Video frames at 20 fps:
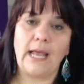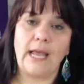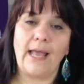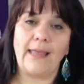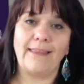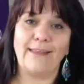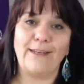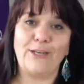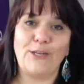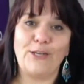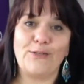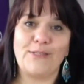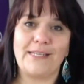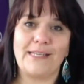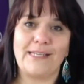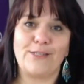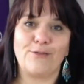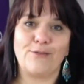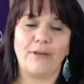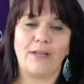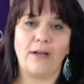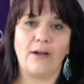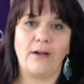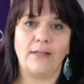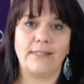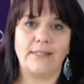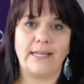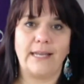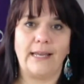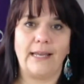the news is
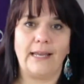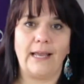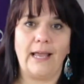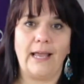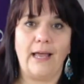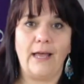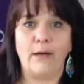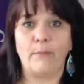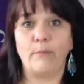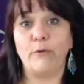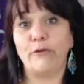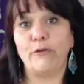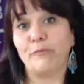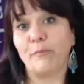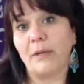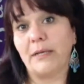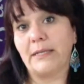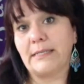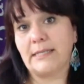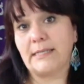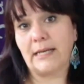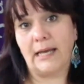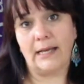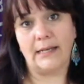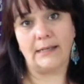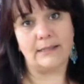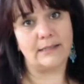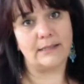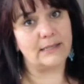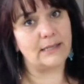regarding movement
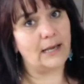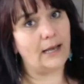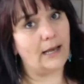and